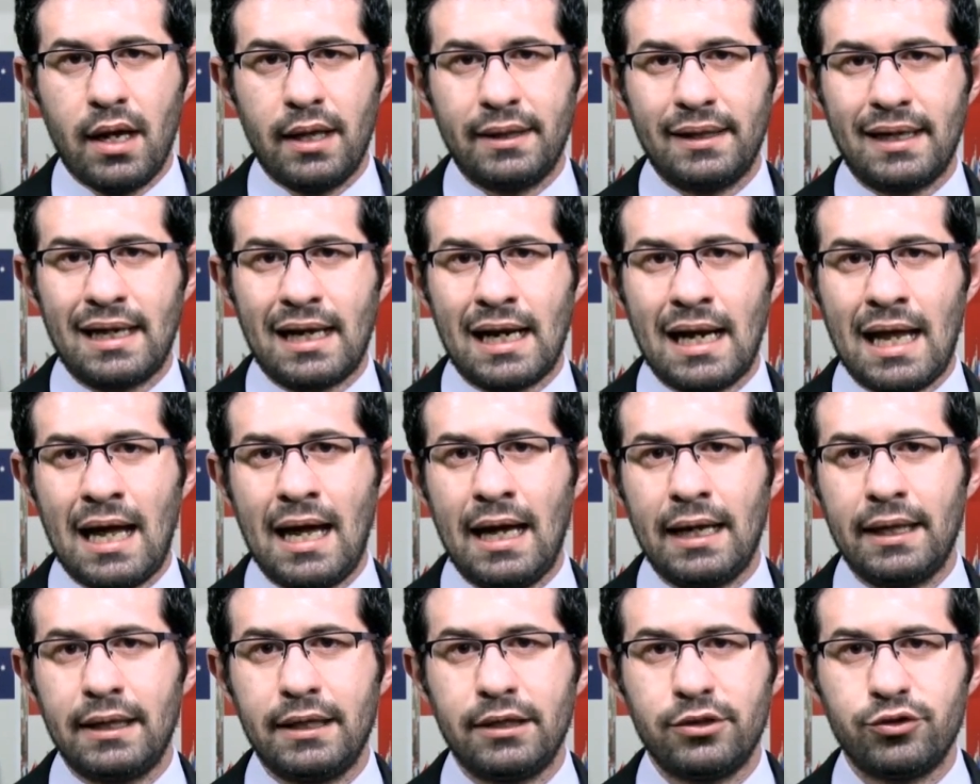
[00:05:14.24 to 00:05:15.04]
and
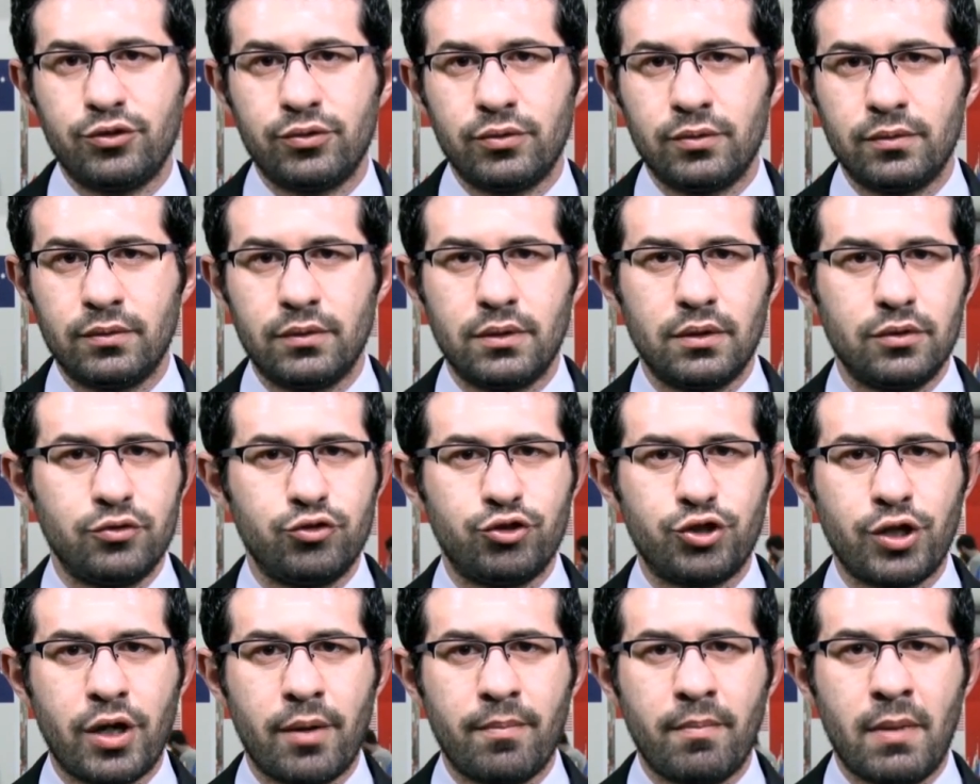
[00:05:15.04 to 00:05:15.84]
decline
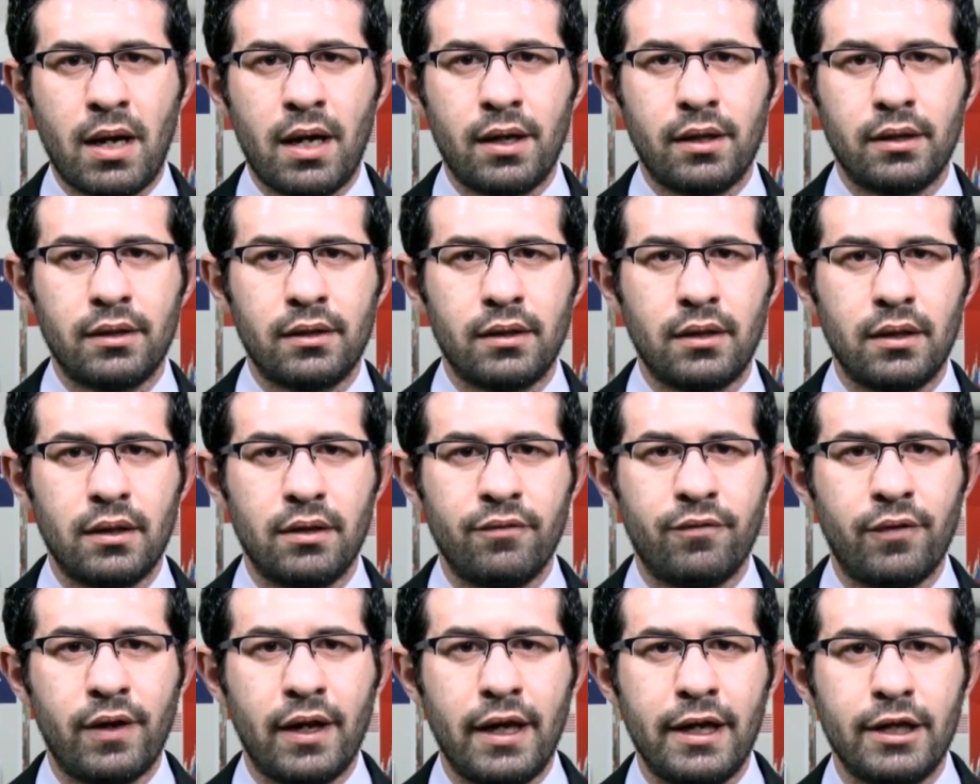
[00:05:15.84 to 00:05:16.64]
in German
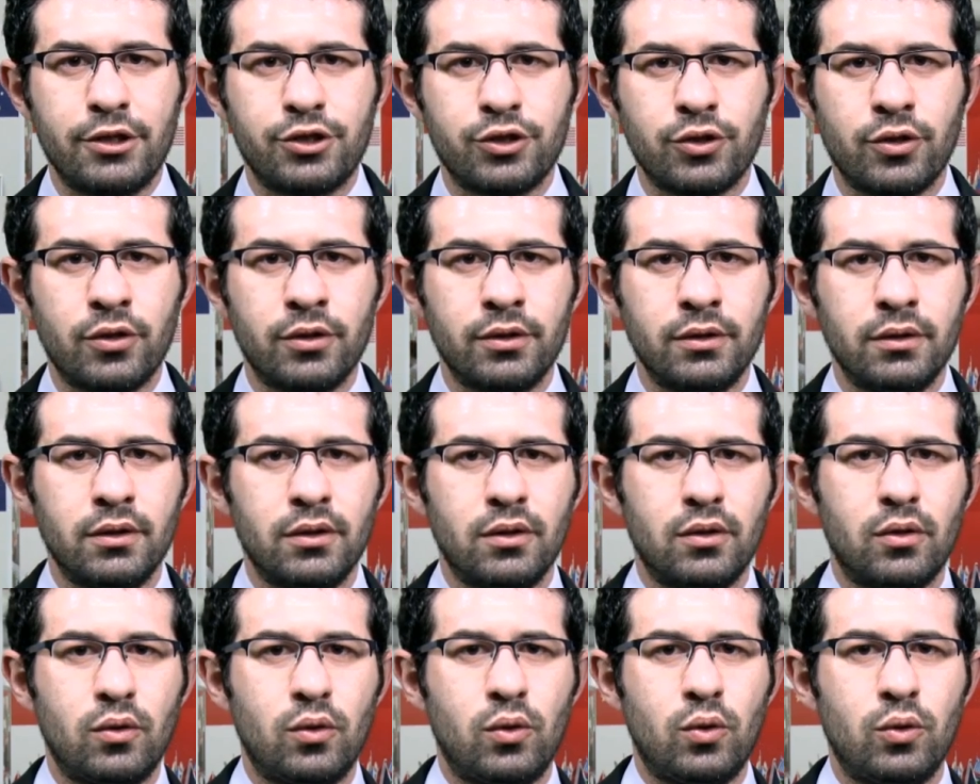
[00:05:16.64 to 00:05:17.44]
inflation
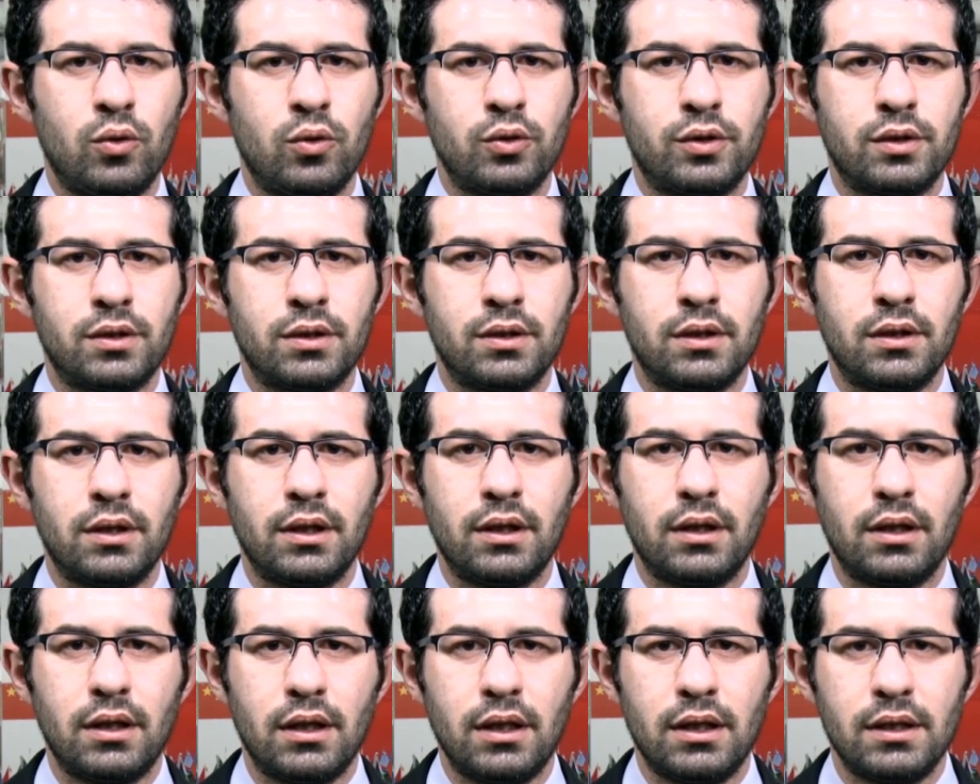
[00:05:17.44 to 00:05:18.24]
could
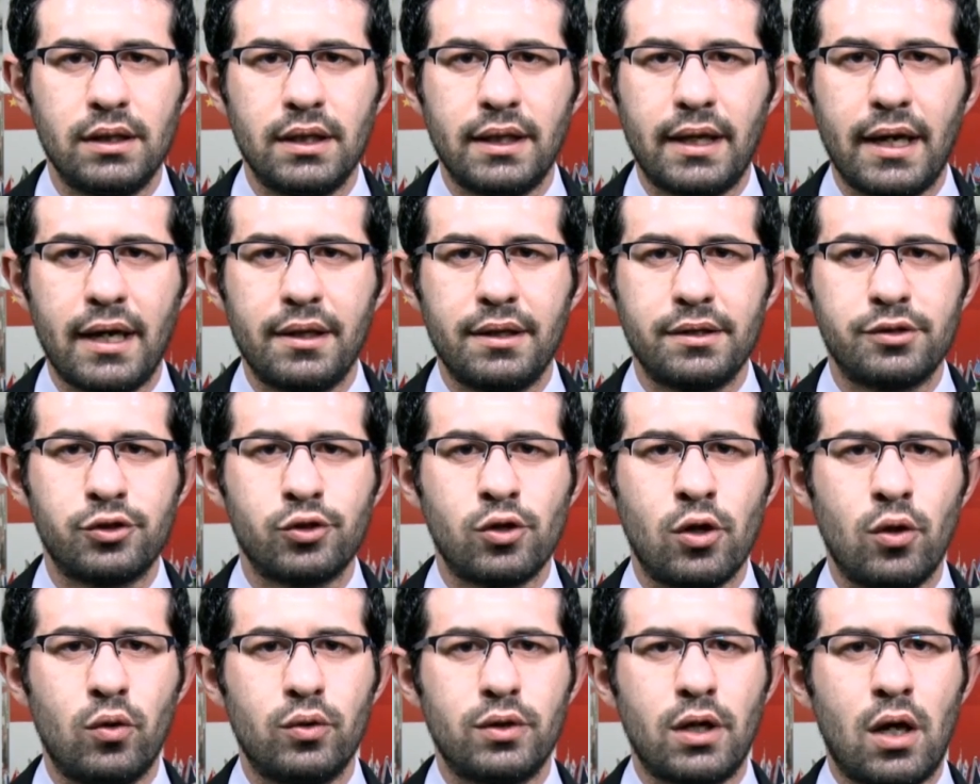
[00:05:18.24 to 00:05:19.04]
indicate a
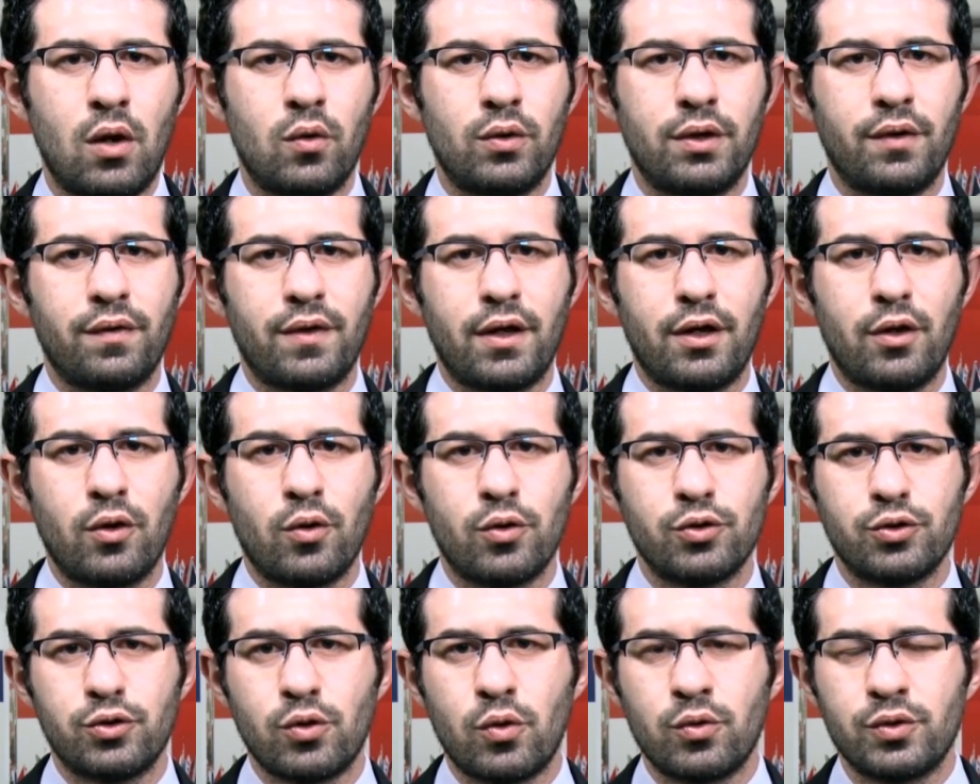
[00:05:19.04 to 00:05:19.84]
slowdown in the
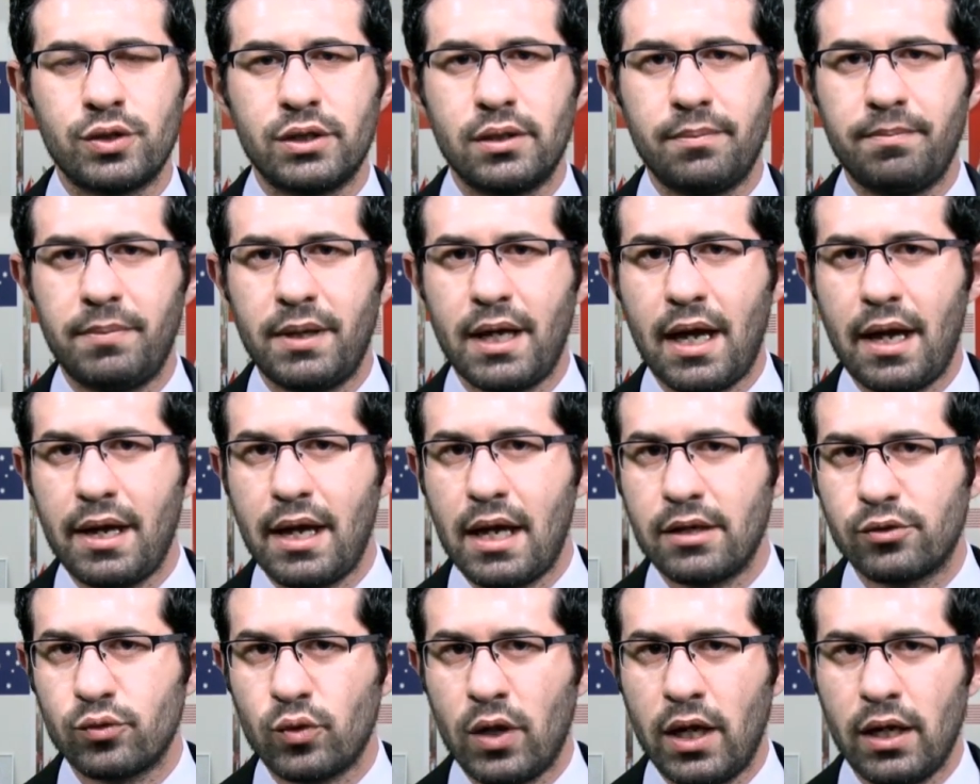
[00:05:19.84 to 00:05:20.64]
Eurozone
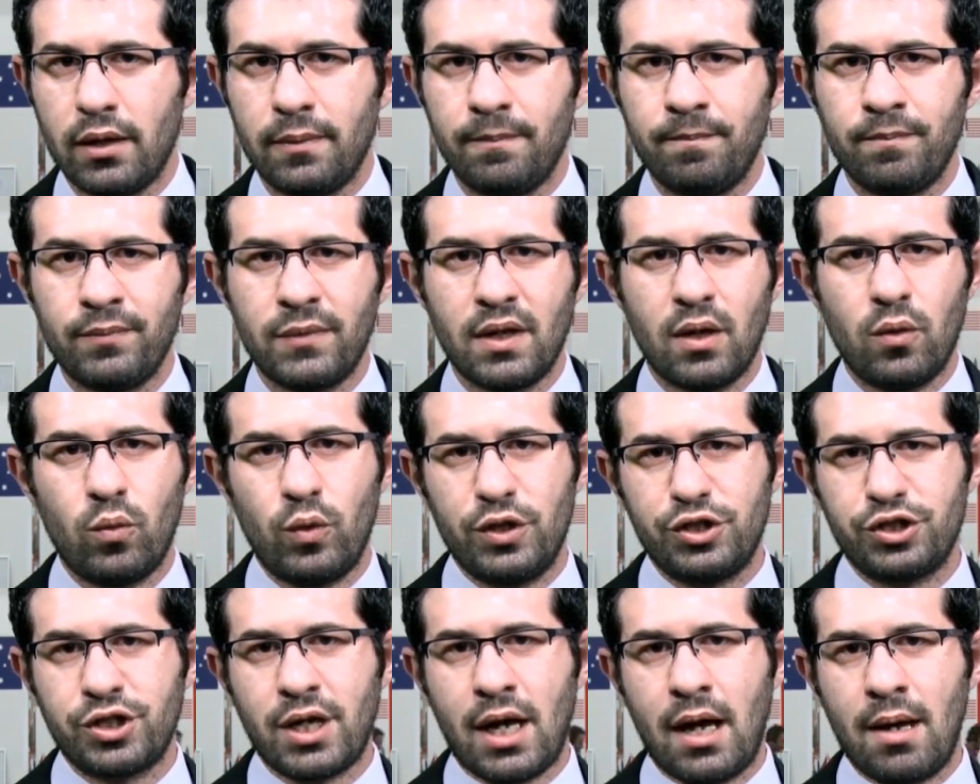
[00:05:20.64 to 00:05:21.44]
CPI as well,
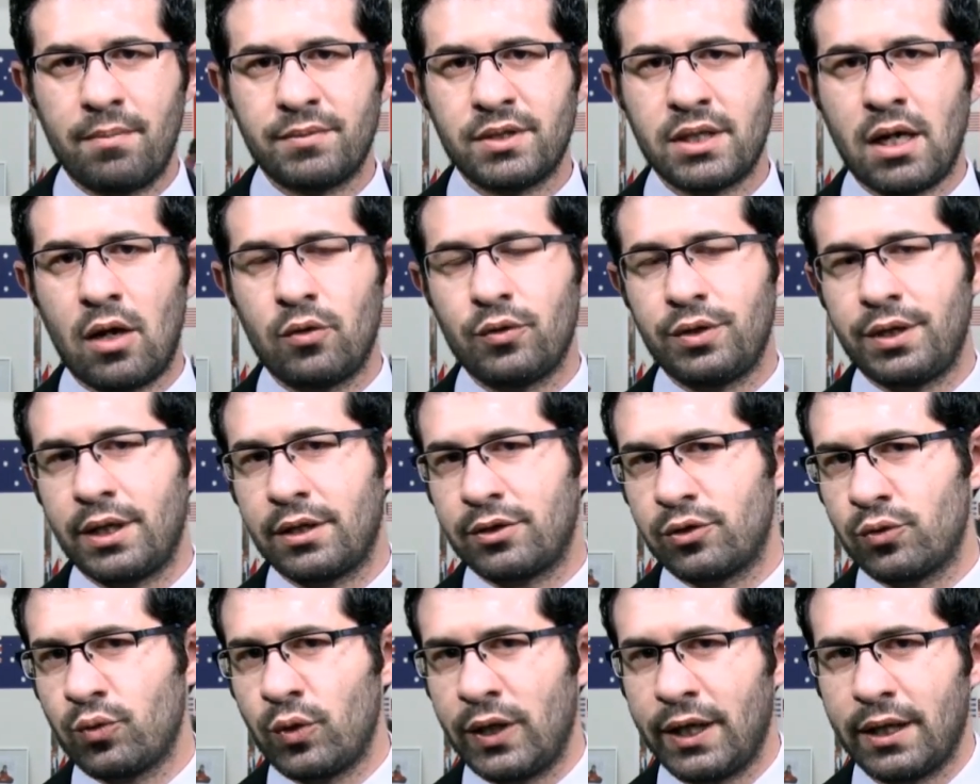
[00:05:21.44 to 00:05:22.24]
which comes out
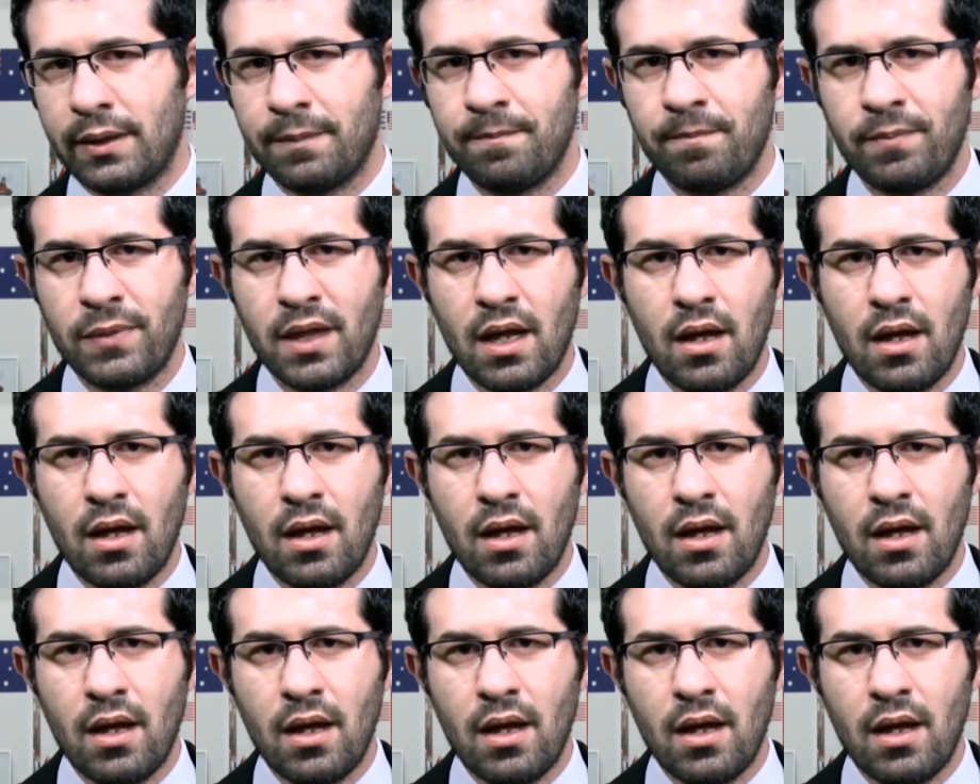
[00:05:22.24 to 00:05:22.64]
next week.